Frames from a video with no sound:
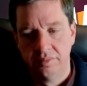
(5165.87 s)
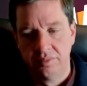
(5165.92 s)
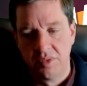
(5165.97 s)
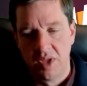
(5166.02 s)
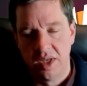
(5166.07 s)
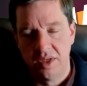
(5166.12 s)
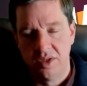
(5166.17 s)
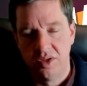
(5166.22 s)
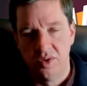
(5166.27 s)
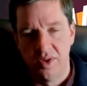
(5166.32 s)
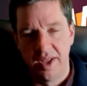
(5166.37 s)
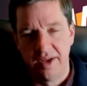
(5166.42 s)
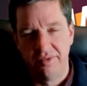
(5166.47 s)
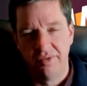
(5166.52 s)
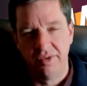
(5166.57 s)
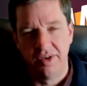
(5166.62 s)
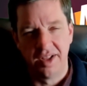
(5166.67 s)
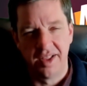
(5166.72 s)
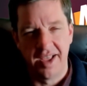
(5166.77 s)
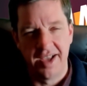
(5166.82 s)
I do like
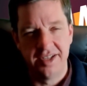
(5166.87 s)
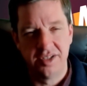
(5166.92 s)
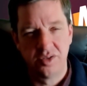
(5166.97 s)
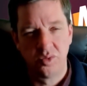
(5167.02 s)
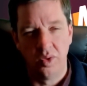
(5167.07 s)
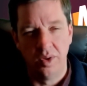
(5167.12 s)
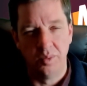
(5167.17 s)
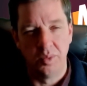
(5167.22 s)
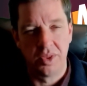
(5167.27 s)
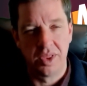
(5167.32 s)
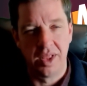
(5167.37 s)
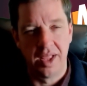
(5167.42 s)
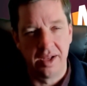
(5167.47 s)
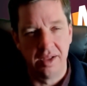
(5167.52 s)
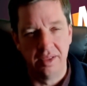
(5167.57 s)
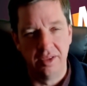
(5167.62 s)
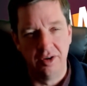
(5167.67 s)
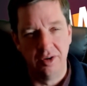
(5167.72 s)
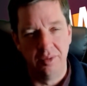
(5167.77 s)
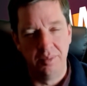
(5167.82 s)
vanilla ice cream with like a
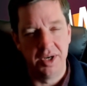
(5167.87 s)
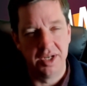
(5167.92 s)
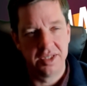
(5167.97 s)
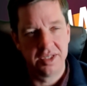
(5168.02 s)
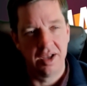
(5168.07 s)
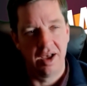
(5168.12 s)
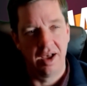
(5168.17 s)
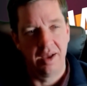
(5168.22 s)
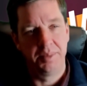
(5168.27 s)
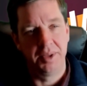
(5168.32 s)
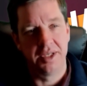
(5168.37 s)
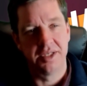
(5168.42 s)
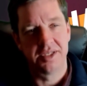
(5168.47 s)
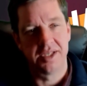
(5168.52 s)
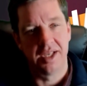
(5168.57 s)
little bit of toppings.